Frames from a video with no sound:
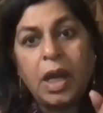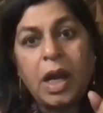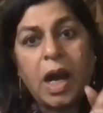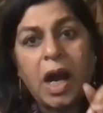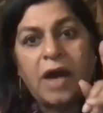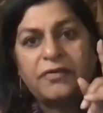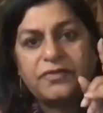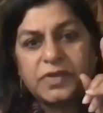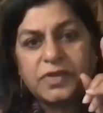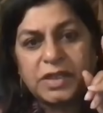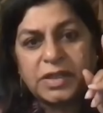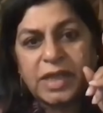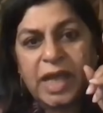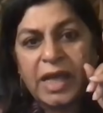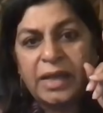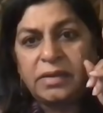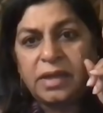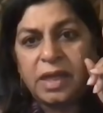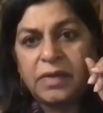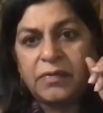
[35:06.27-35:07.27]
After
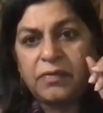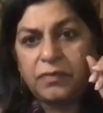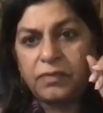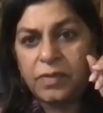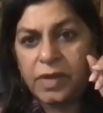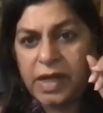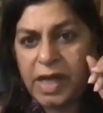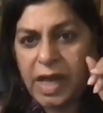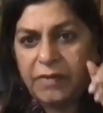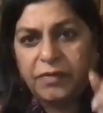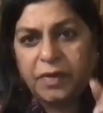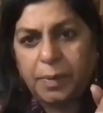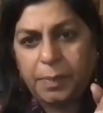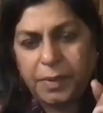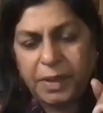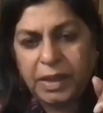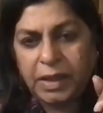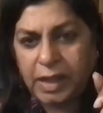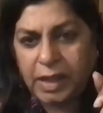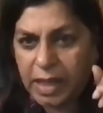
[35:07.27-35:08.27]
that, there have never
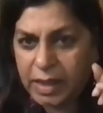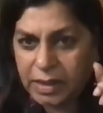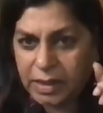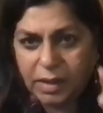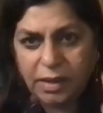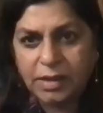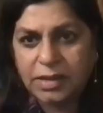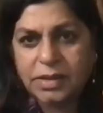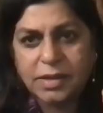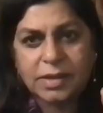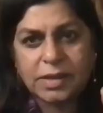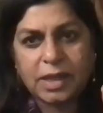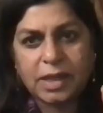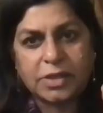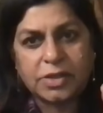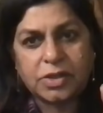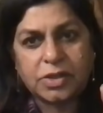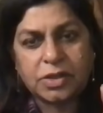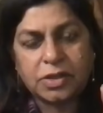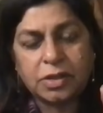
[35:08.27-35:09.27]
been any
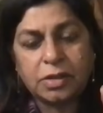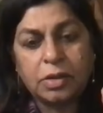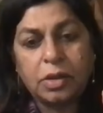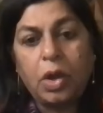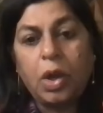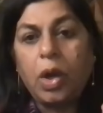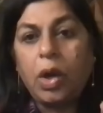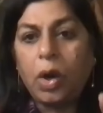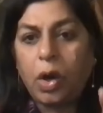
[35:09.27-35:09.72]
discussion